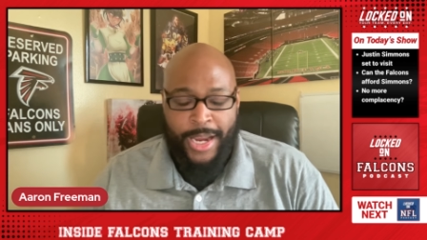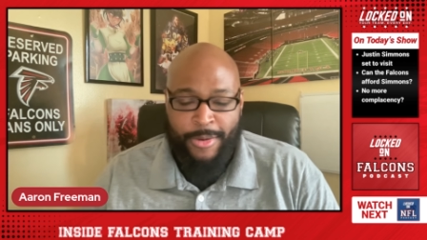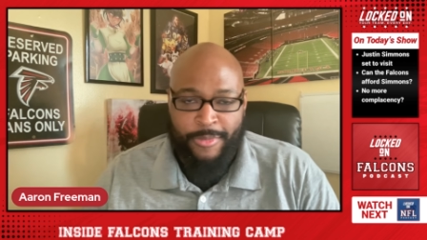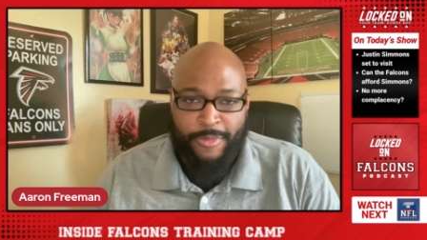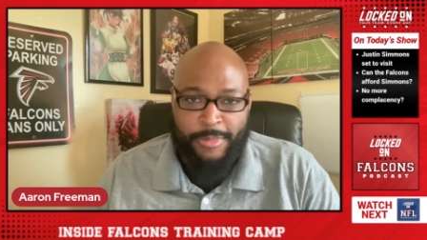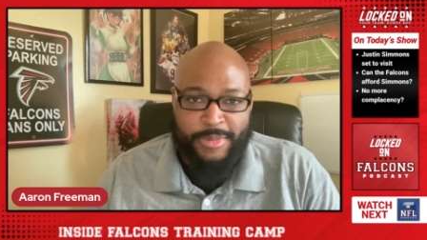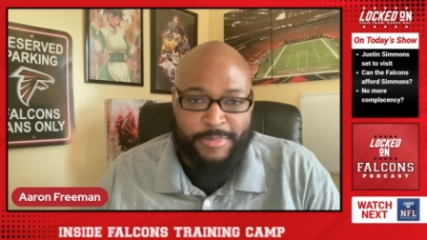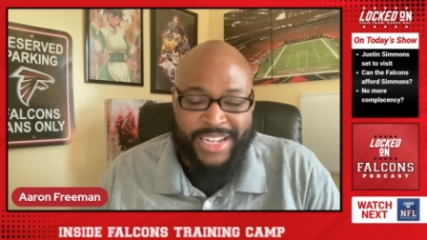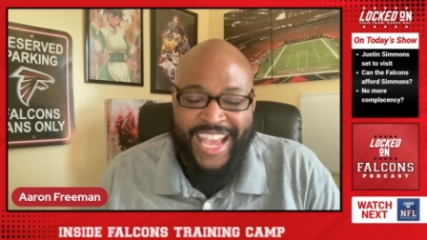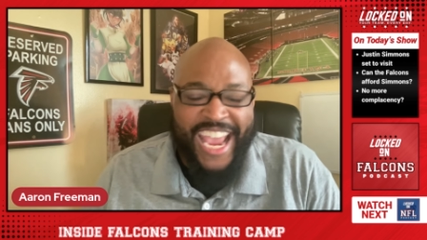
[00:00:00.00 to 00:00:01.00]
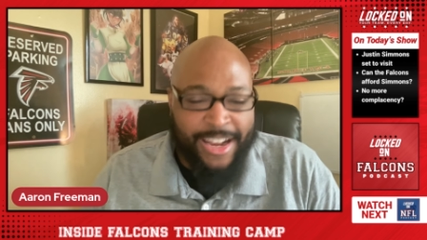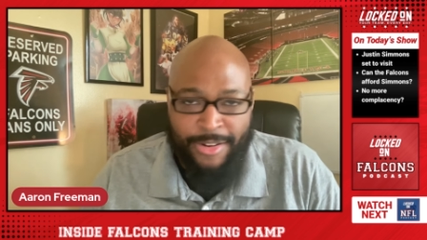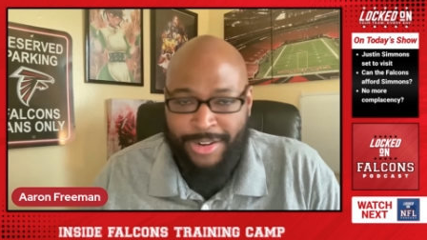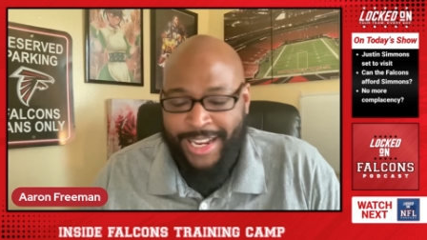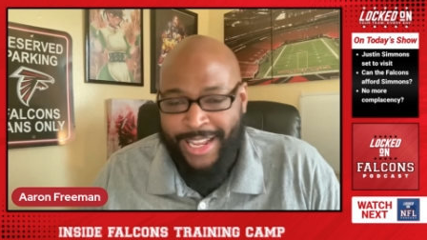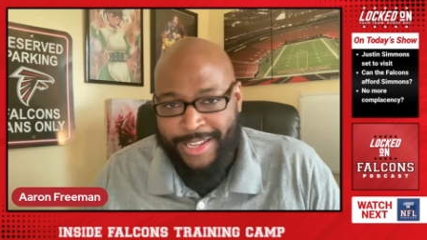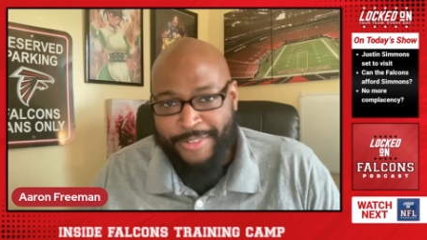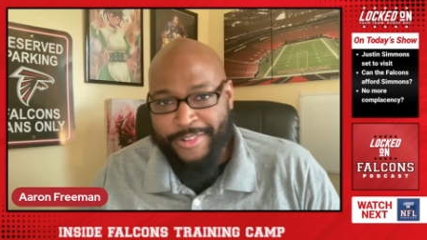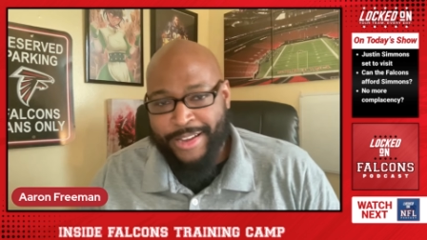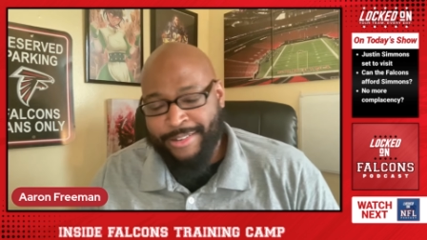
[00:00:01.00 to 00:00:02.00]
Aaron Freeman. Been hating on the
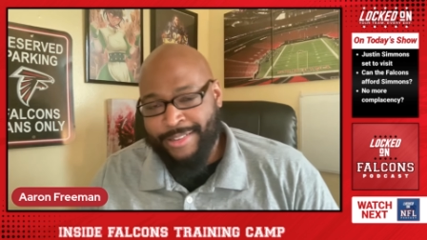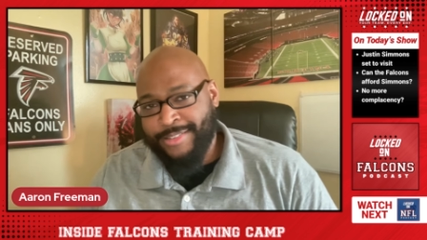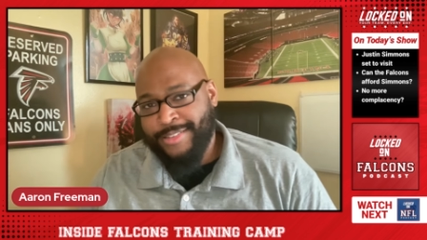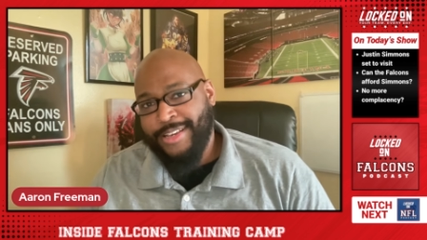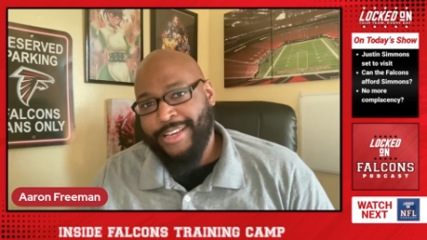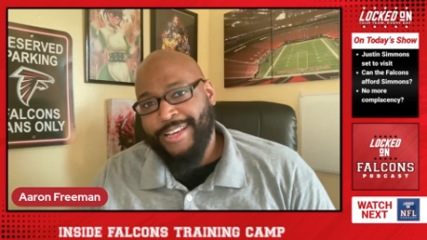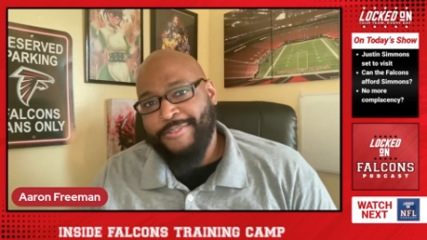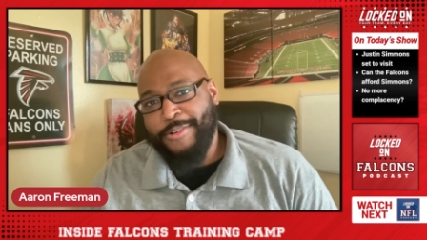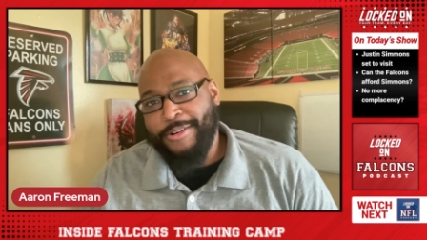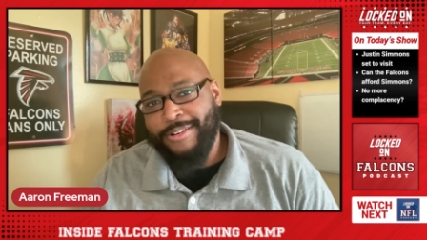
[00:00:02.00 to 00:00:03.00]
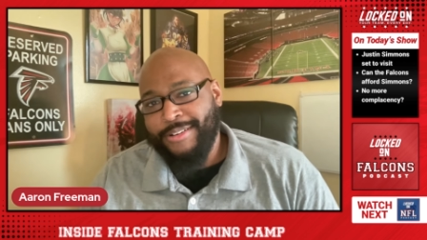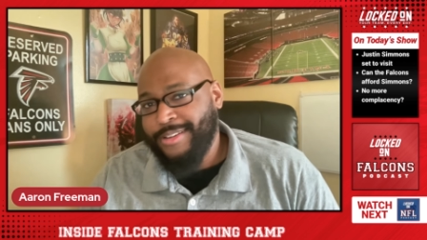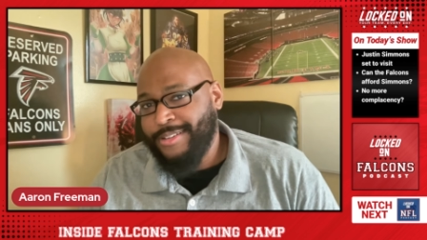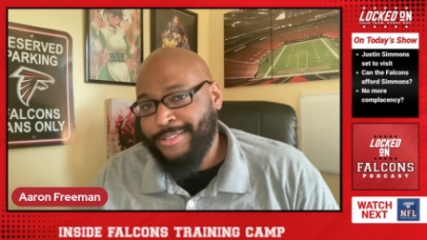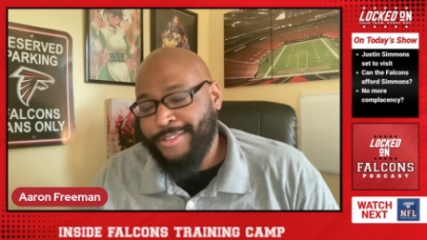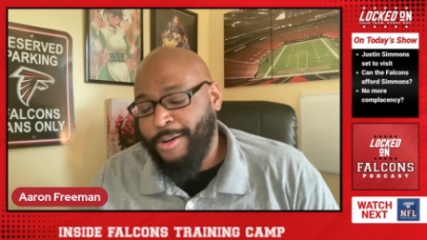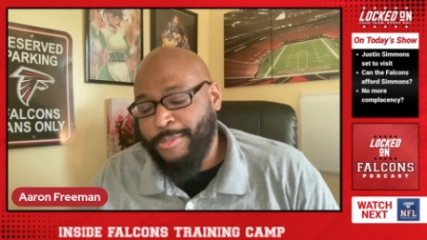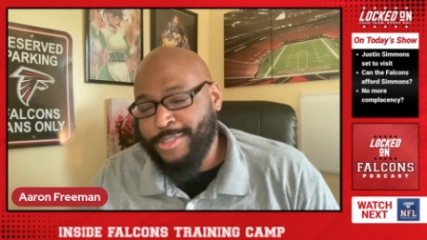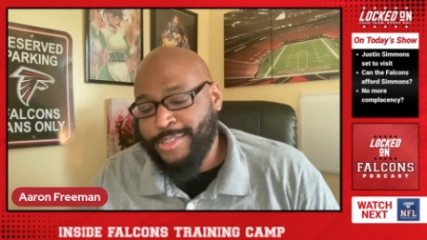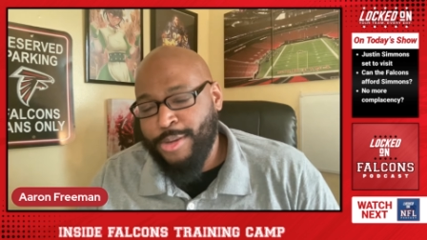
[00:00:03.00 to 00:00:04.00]
Atlanta Falcons for
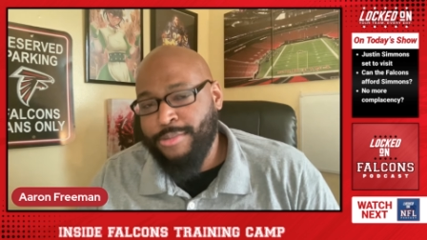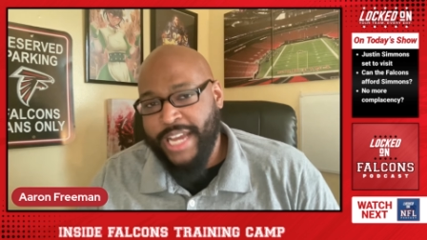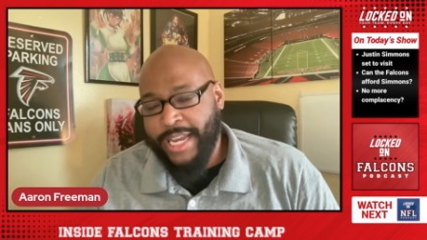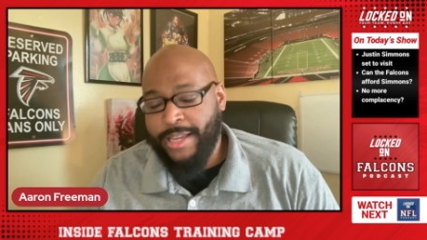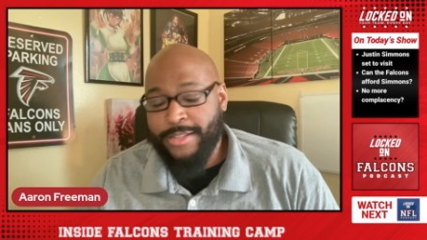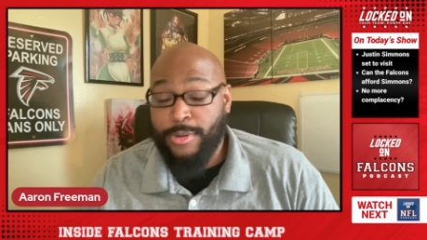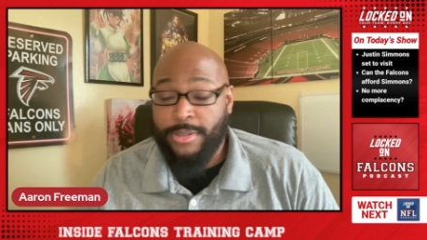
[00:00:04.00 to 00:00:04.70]
almost two decades.